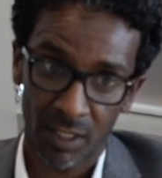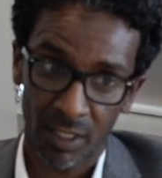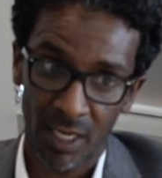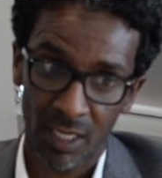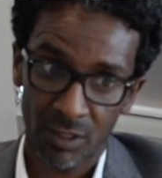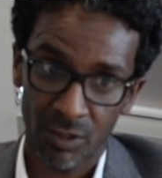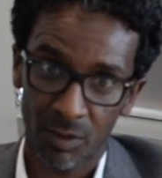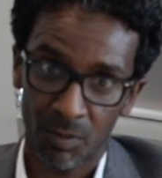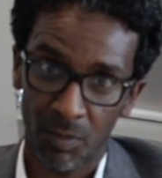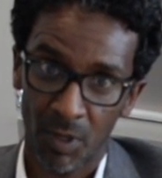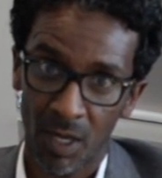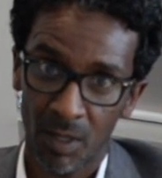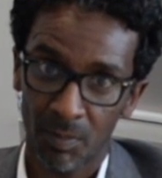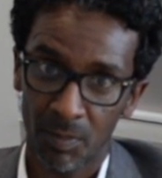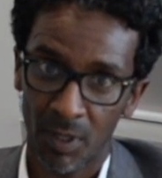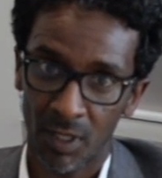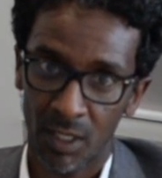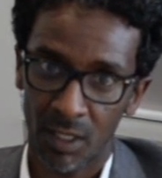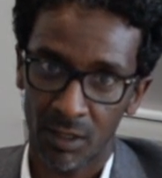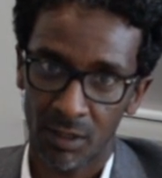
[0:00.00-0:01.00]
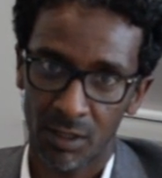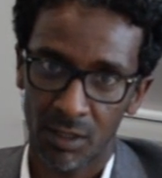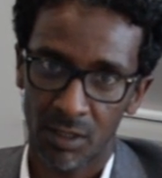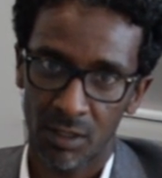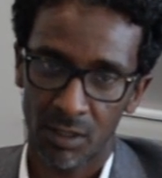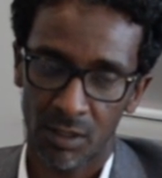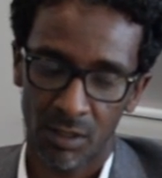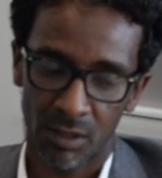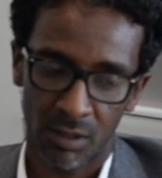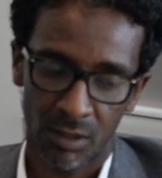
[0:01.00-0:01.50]
in gastric bypass
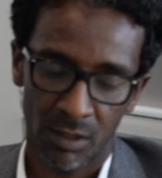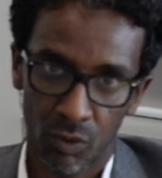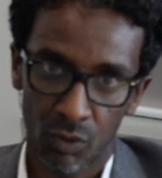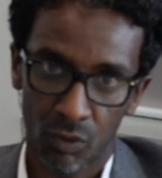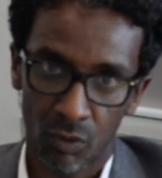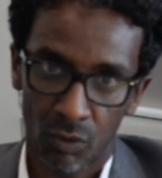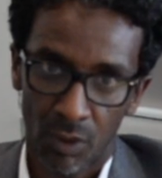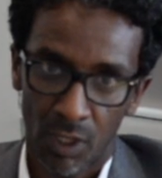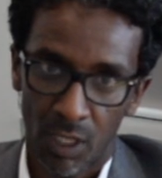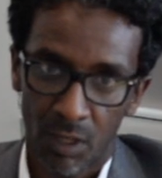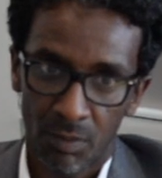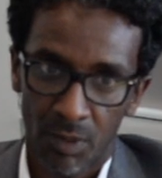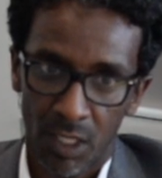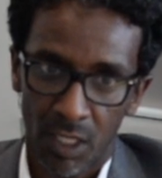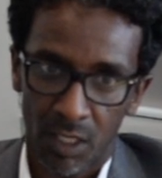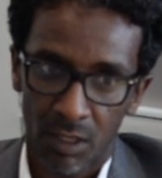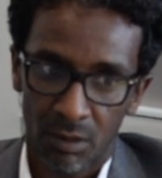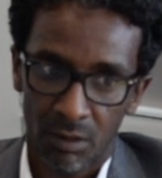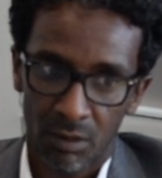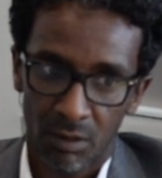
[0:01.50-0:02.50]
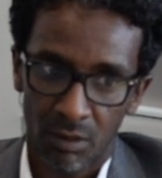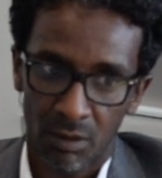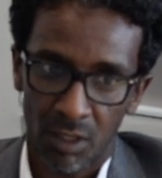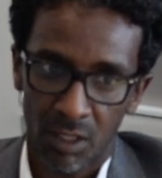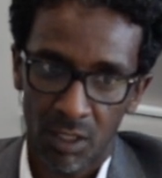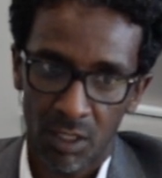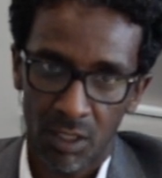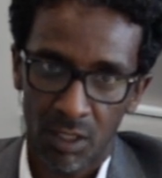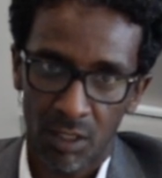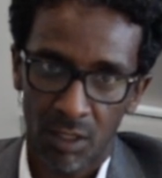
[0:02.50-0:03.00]
is to eliminate the
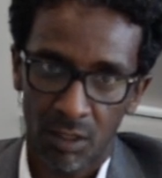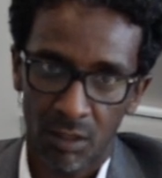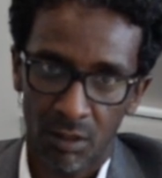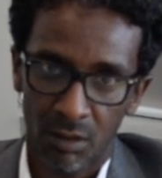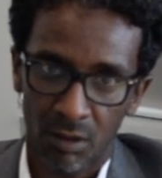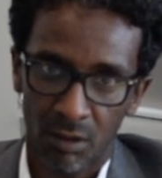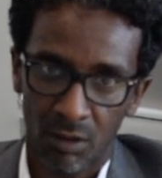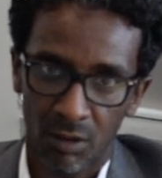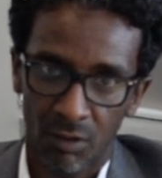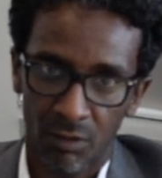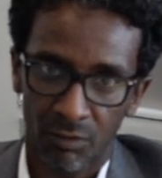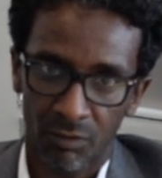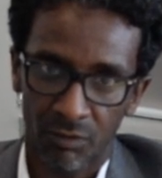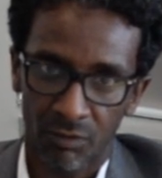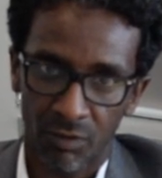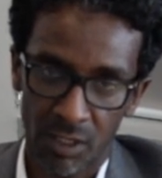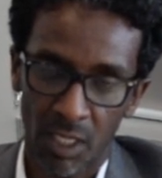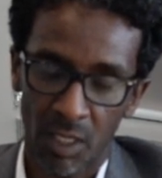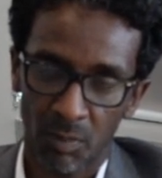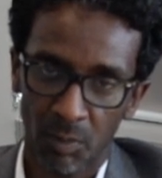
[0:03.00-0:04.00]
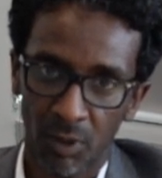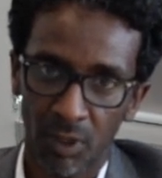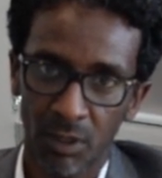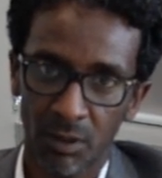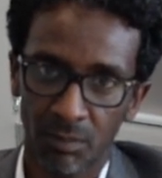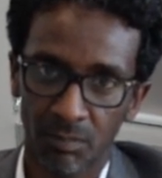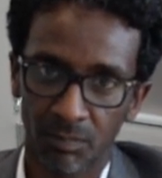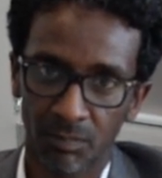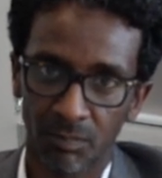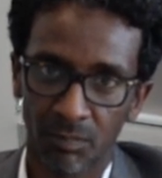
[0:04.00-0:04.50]
need of stapling.
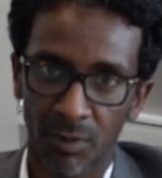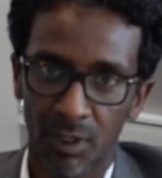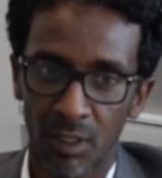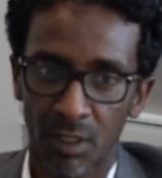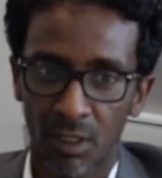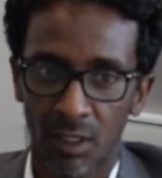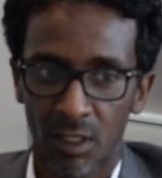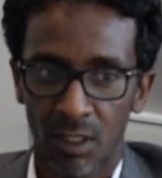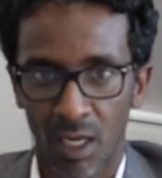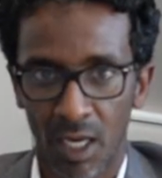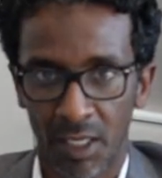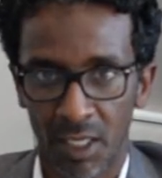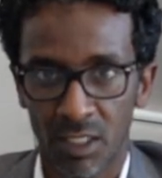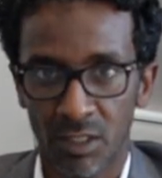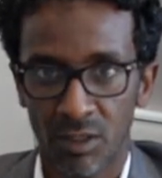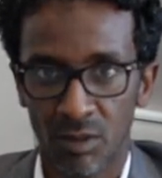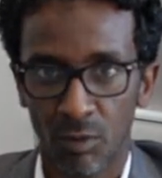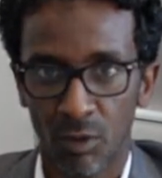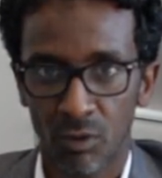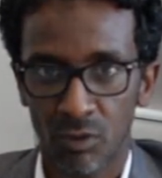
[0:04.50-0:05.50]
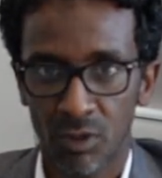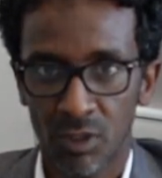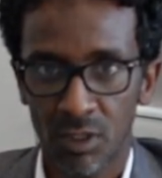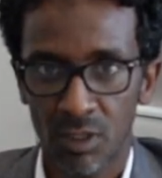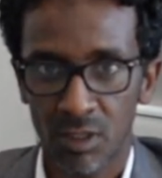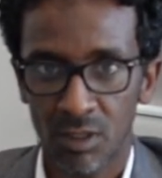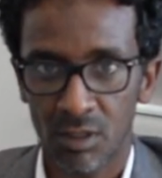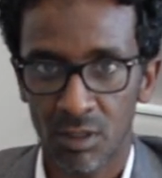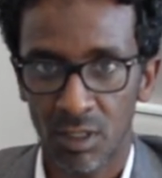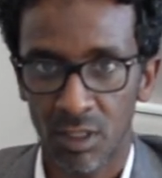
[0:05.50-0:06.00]

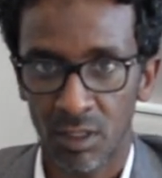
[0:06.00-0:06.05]
Anastomosis.